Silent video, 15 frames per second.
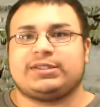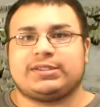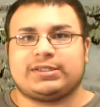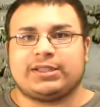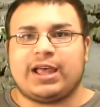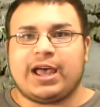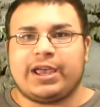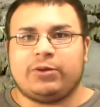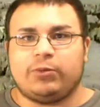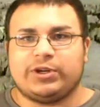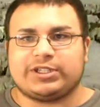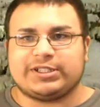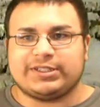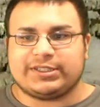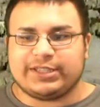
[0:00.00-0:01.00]
slide,
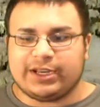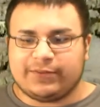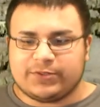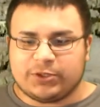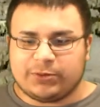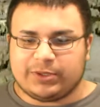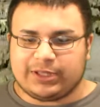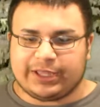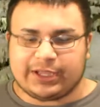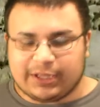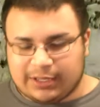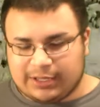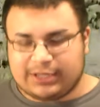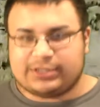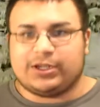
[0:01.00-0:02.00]
which instead of doing like
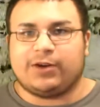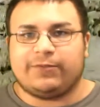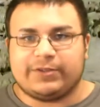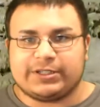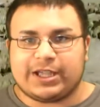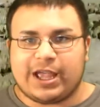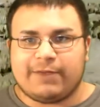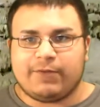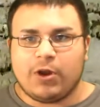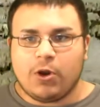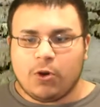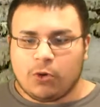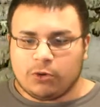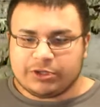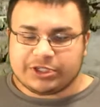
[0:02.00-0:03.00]
a dolphin dive
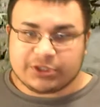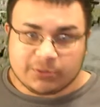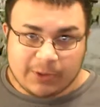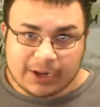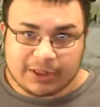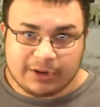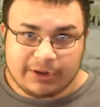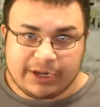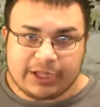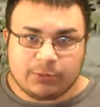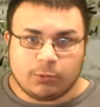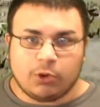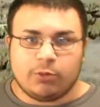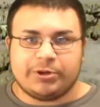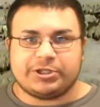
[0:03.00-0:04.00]
or just a regular knee roll,